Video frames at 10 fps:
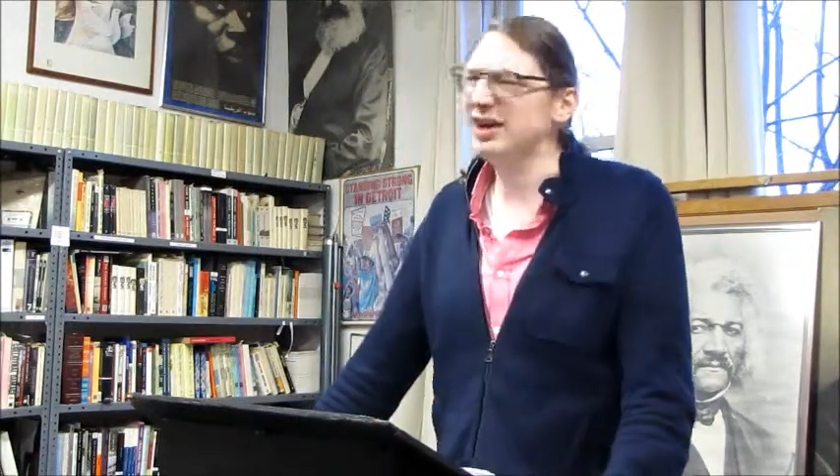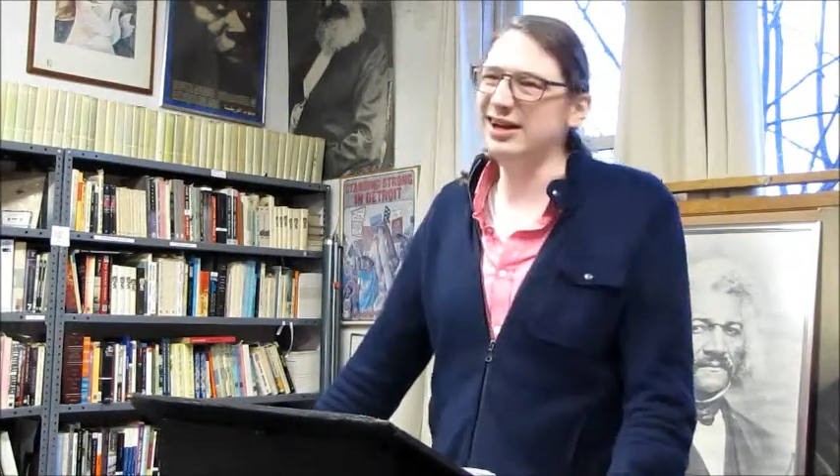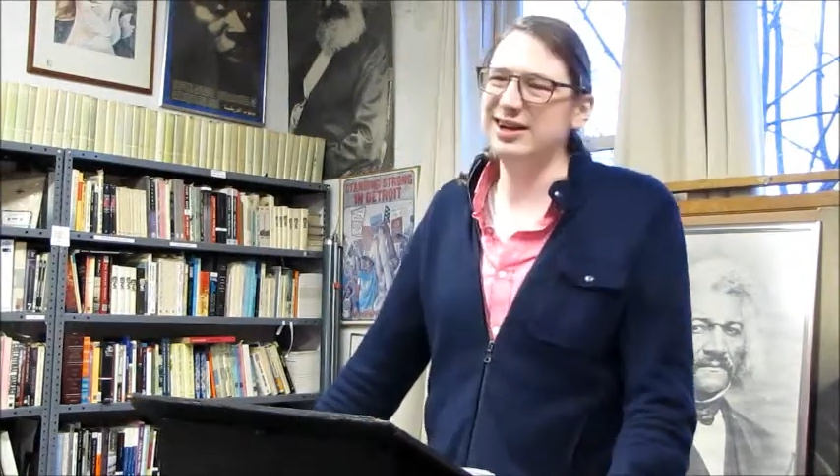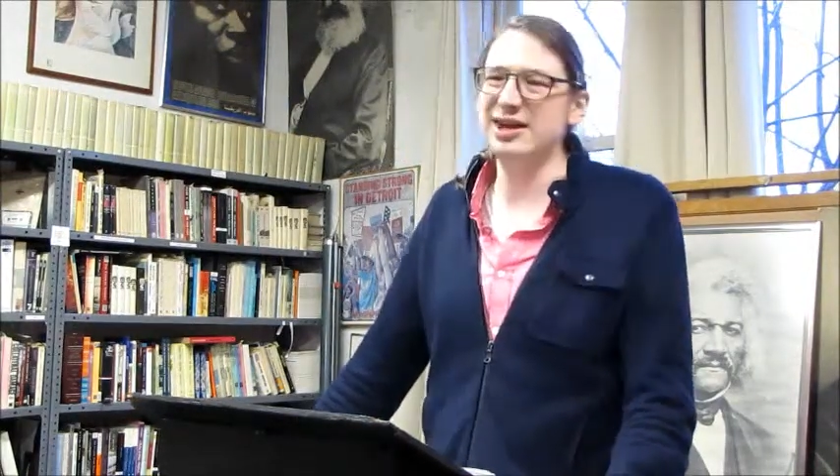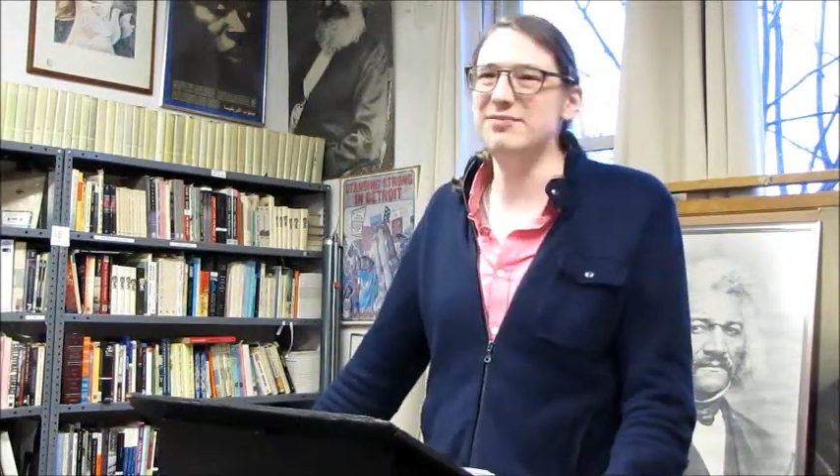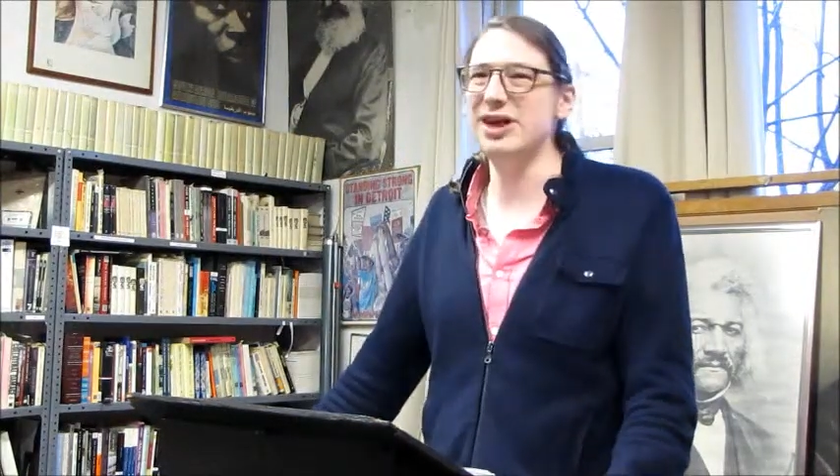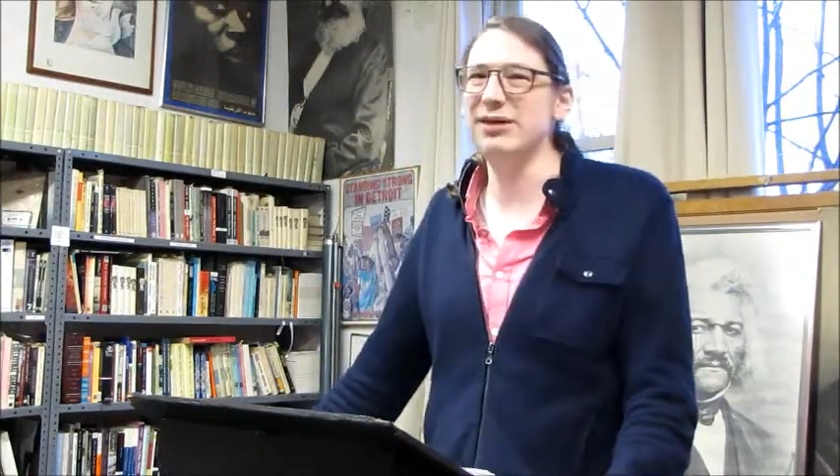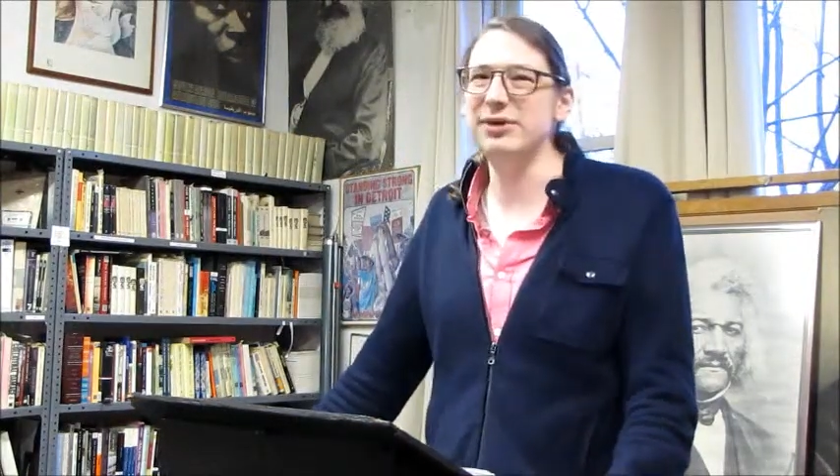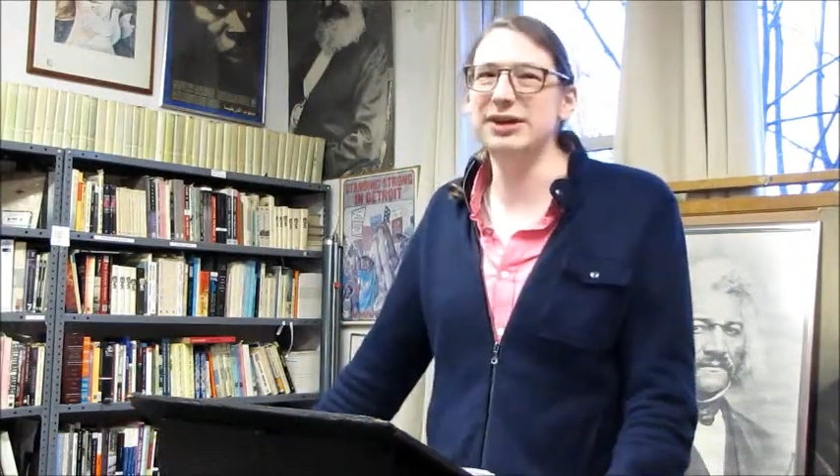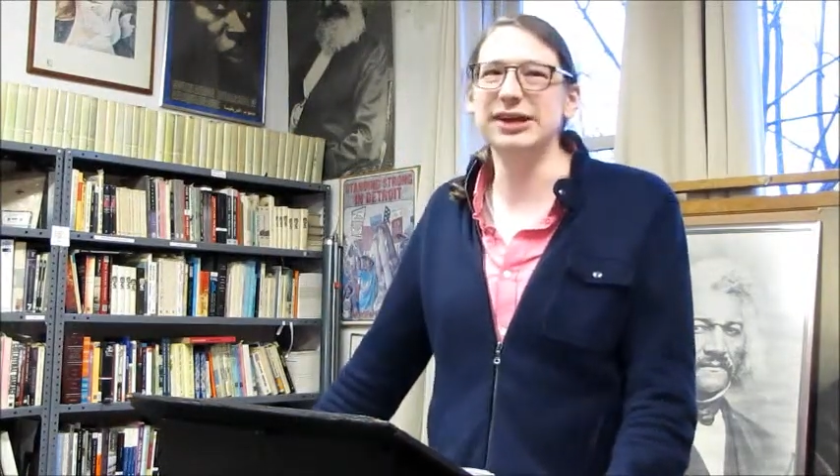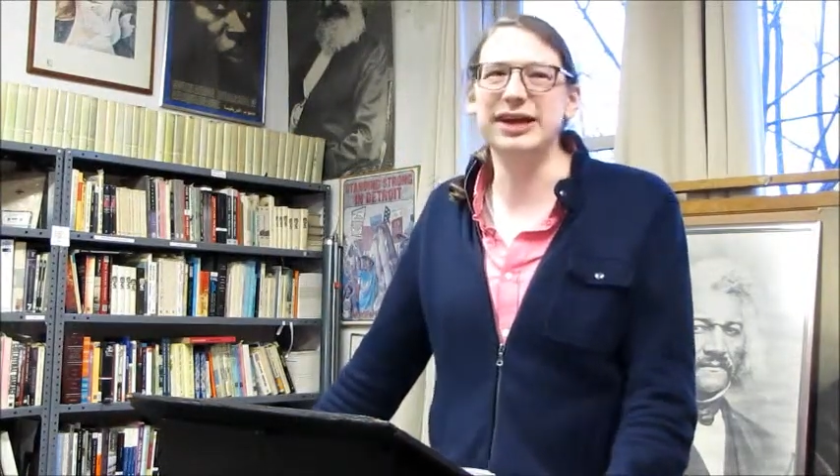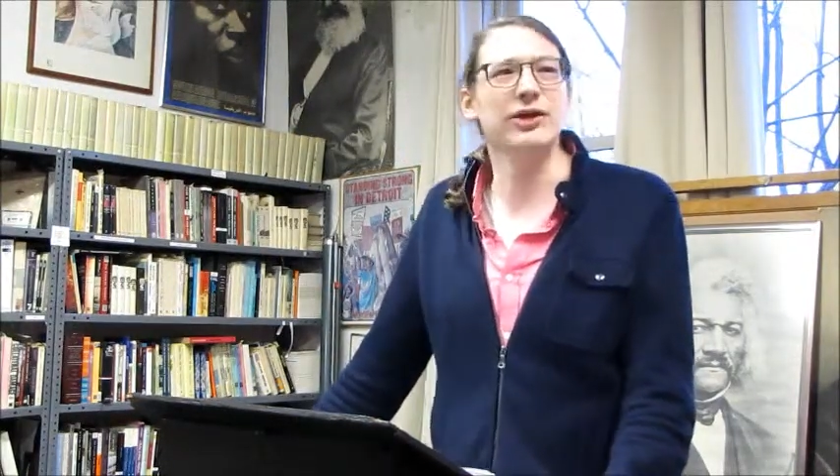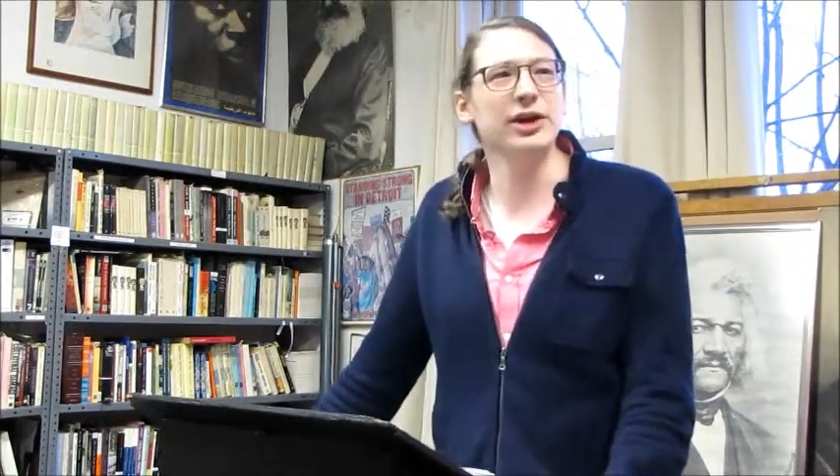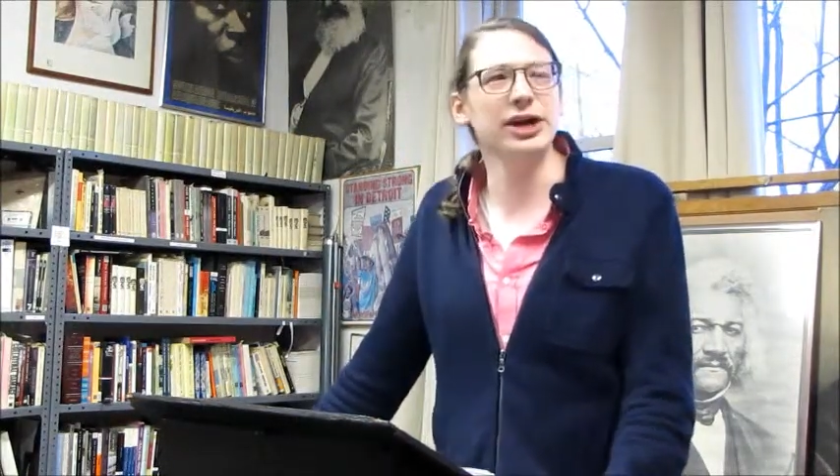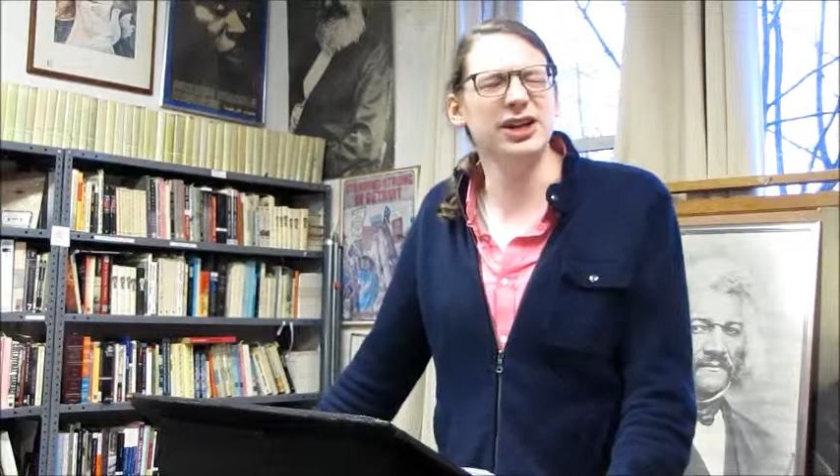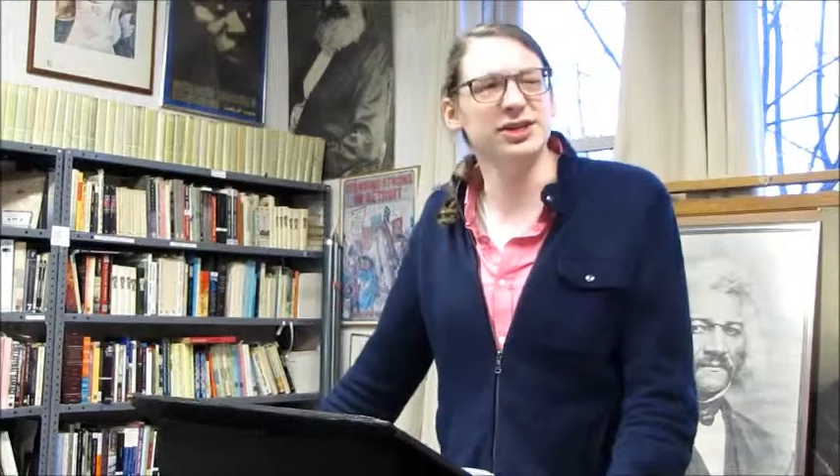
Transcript: and maybe lingering